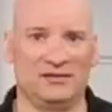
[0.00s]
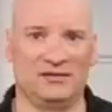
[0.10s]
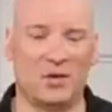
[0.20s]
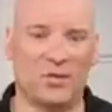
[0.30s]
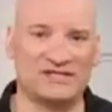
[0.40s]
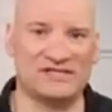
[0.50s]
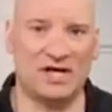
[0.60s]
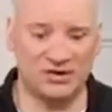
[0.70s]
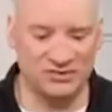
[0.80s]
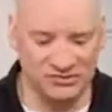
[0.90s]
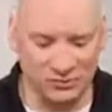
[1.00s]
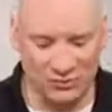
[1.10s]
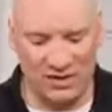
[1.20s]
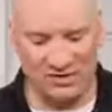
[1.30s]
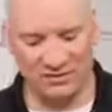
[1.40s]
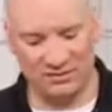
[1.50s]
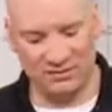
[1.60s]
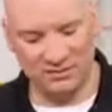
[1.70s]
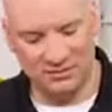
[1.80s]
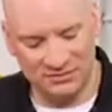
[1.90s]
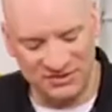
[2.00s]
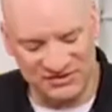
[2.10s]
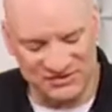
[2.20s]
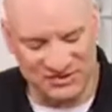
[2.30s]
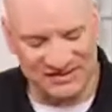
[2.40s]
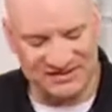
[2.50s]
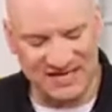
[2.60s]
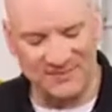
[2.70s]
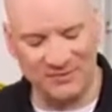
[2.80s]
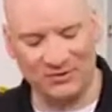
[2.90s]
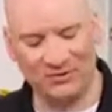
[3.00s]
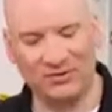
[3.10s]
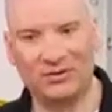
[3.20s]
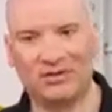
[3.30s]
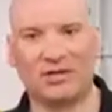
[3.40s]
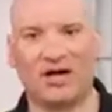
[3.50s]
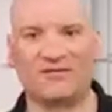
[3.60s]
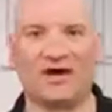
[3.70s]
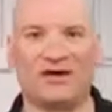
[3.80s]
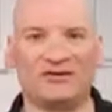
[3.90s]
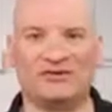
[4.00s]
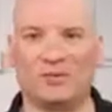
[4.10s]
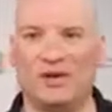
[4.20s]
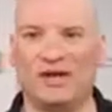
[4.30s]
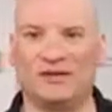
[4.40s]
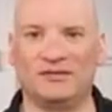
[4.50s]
Now, what is 100-to-1? This is an example of 100-to-1.